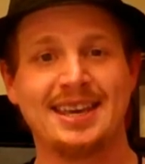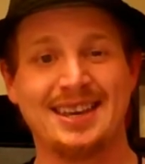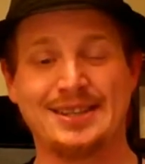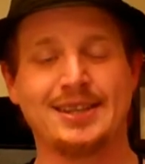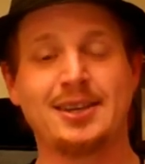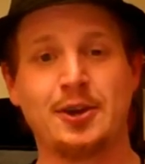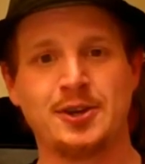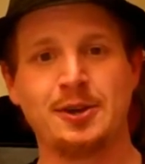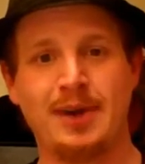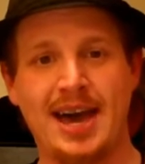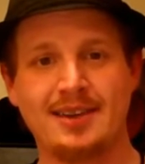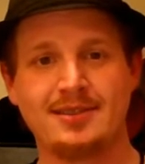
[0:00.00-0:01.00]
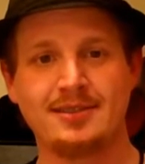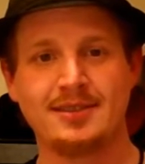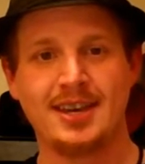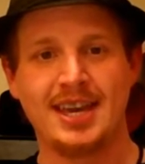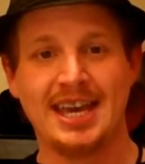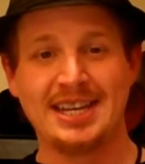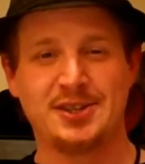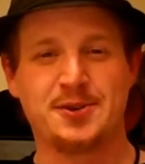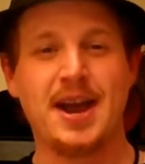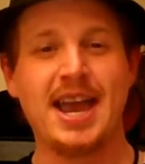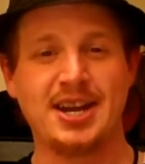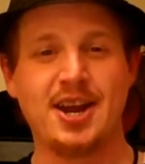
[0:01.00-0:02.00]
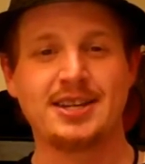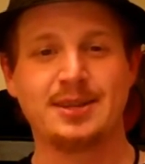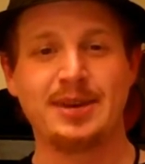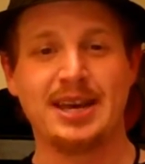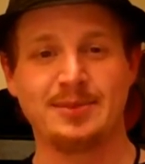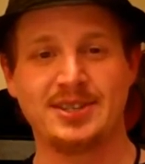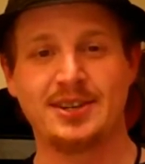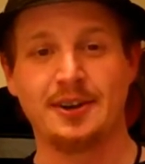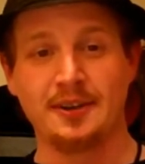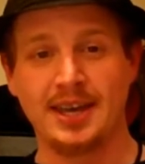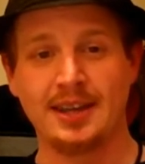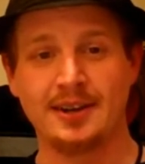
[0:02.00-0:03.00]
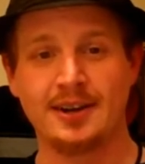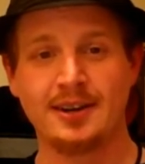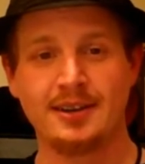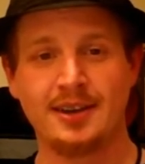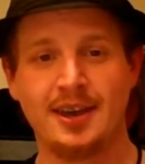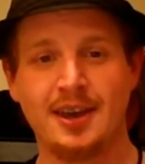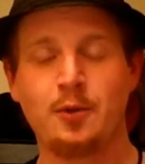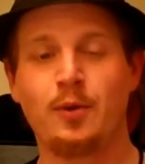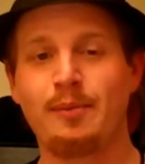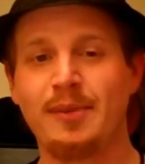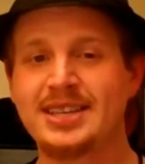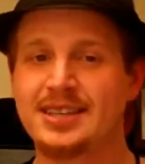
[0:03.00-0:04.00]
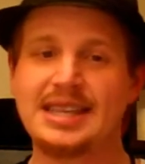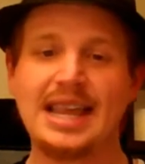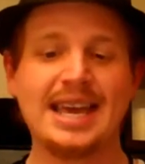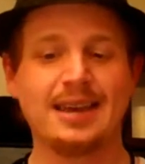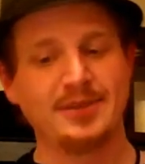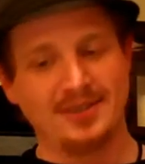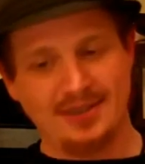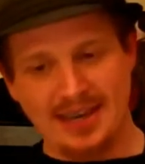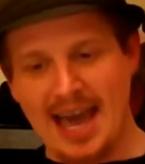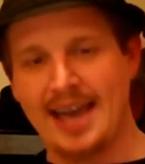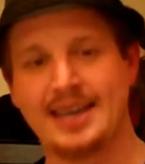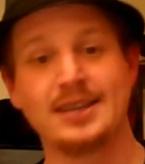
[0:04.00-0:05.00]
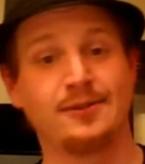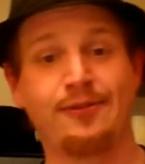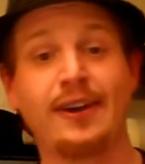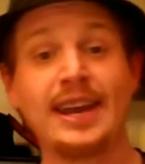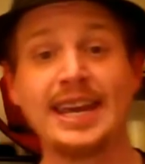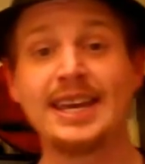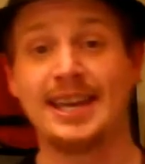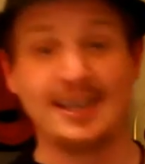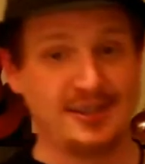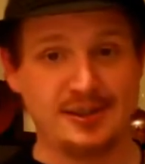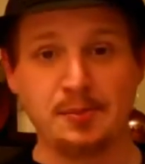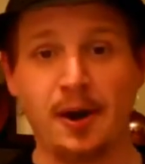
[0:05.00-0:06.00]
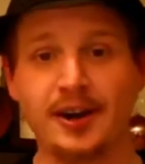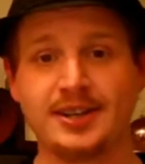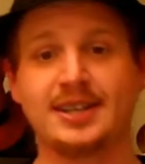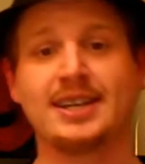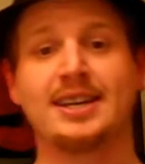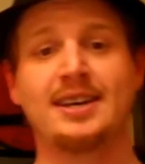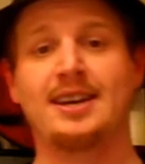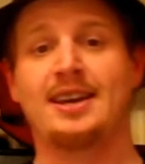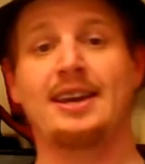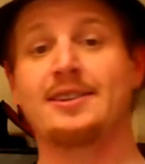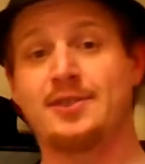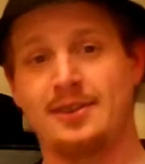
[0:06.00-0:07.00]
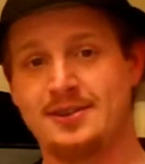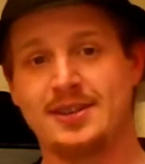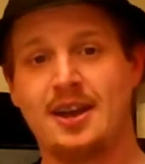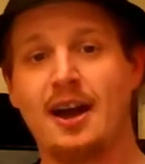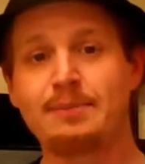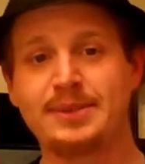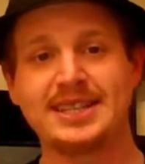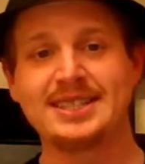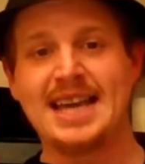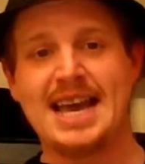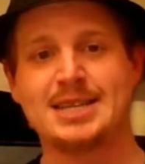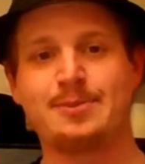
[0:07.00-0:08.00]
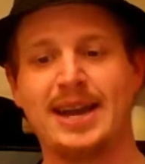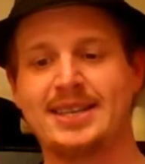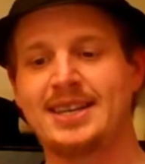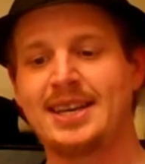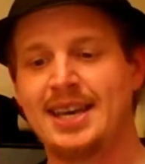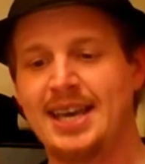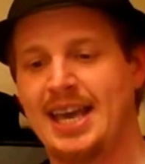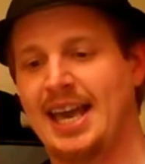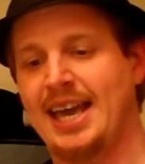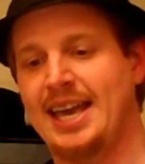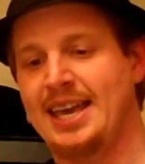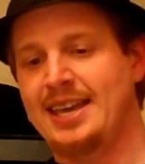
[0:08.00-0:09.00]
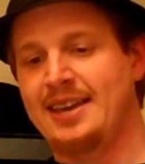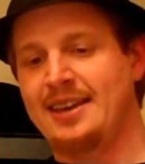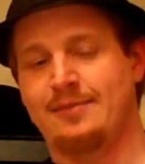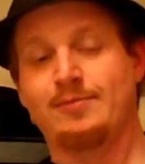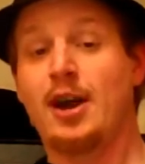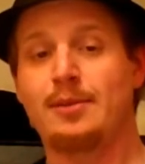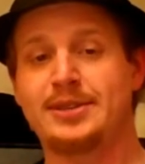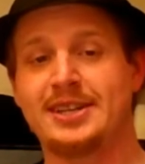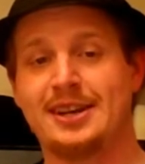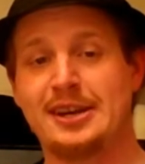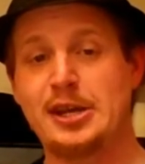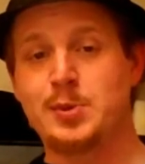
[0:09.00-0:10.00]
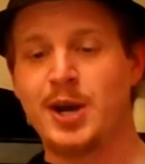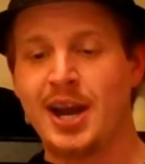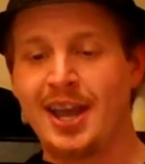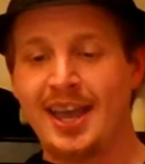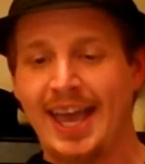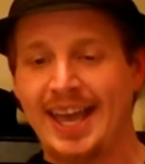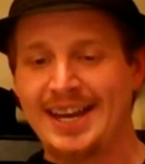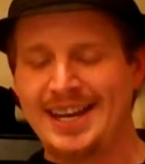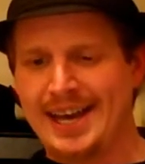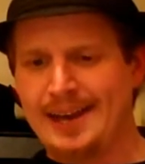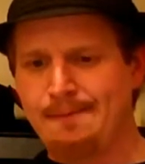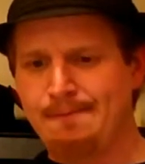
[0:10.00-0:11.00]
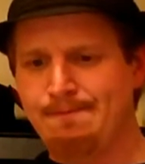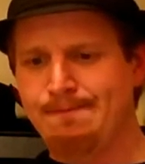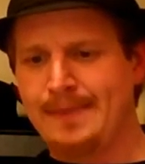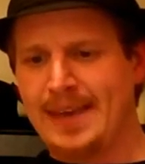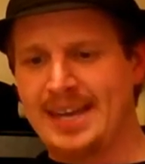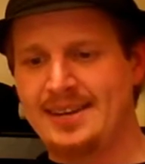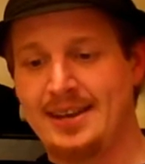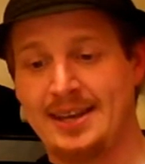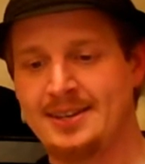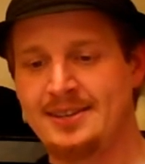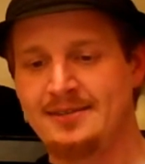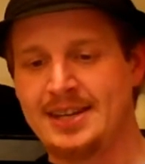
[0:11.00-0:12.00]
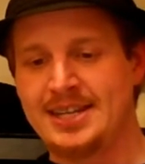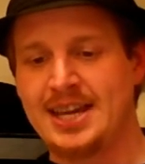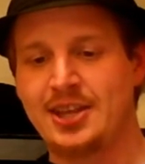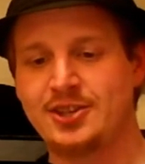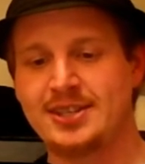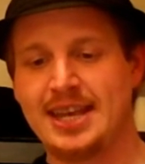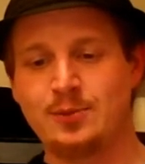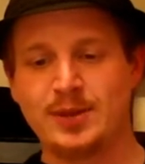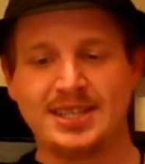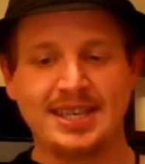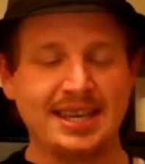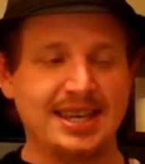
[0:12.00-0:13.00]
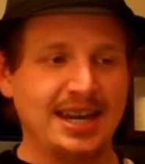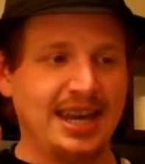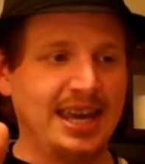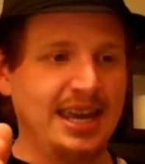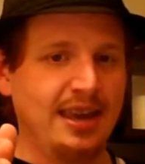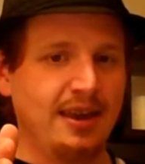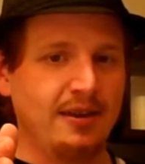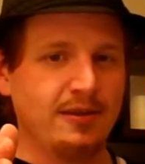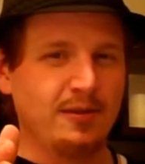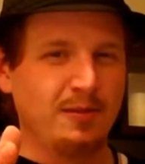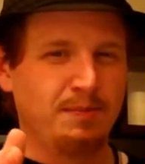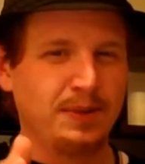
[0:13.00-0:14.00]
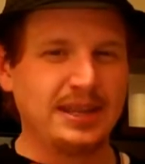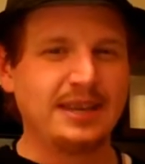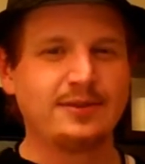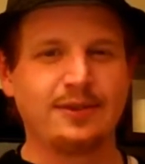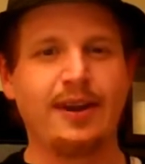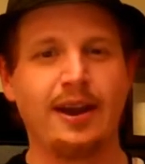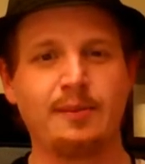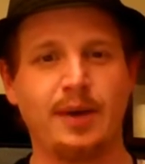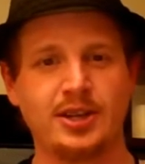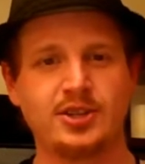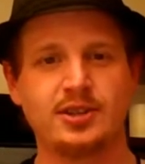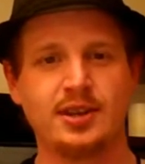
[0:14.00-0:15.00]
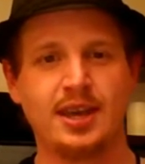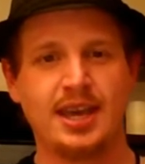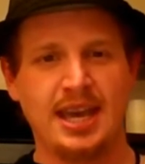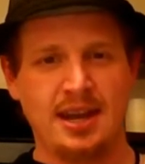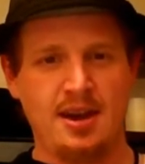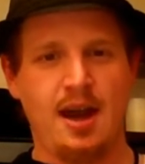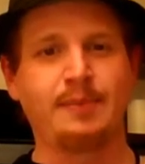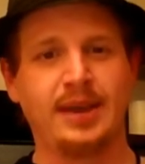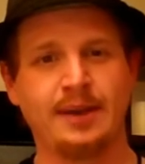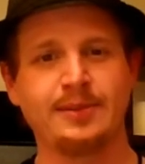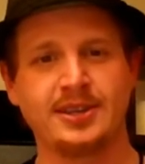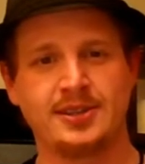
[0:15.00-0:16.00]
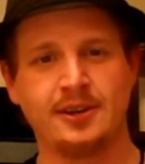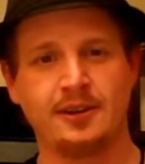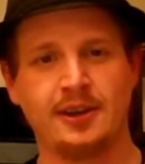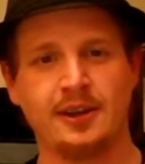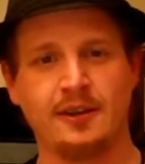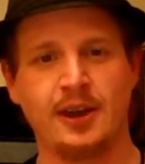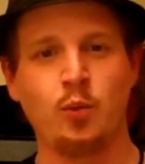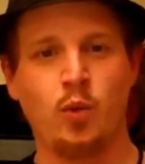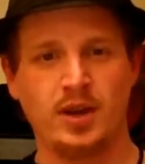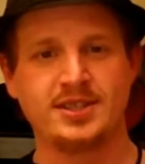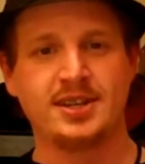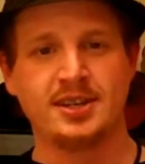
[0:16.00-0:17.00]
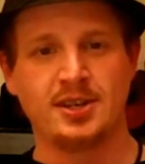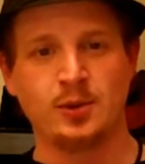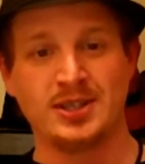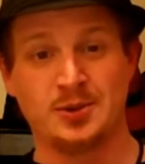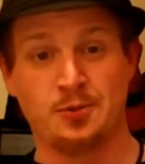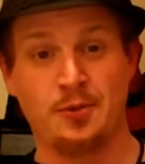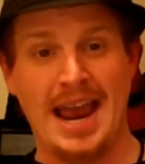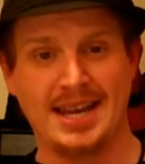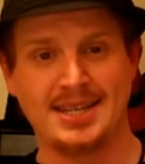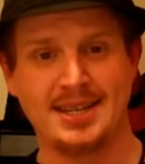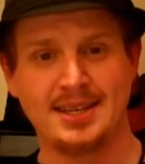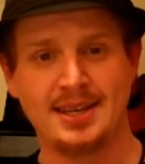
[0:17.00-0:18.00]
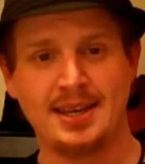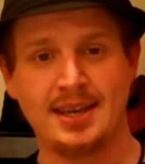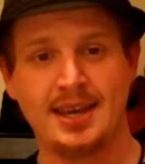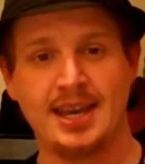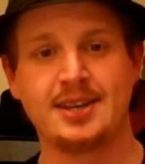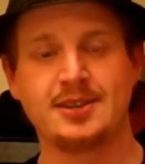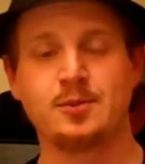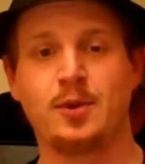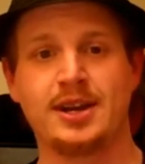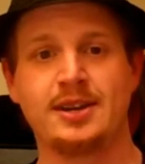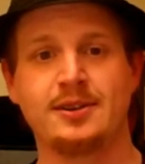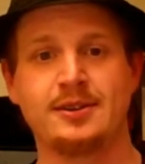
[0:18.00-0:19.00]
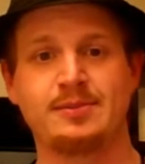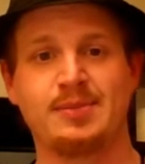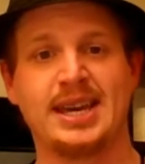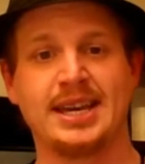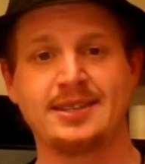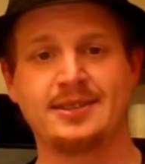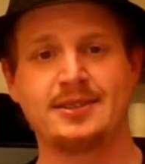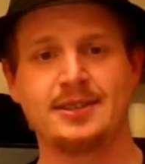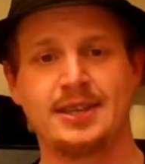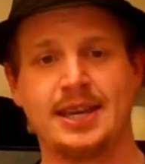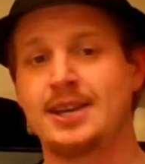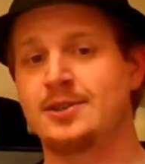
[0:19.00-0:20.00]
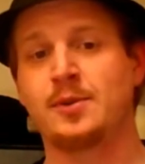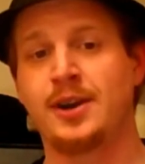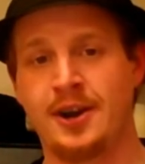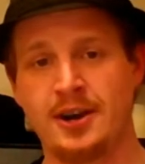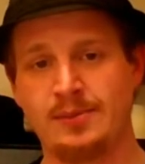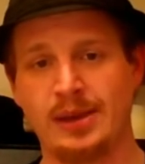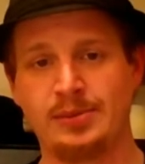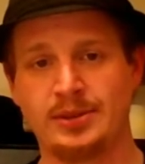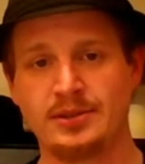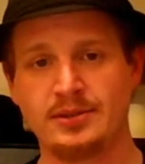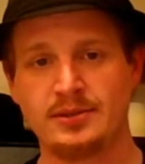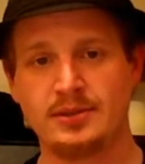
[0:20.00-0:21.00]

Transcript: He's a sociopath. And he's trying not to become a serial killer. What makes us like him is, yeah, he's funny, he's smart. Uh, so there's the competence aspect, uh, competent in humor, and um, and and in intelligence. And we see that he believes very much in not becoming a serial killer. He wants to do what's right. He doesn't want to do it because he doesn't want to hurt people,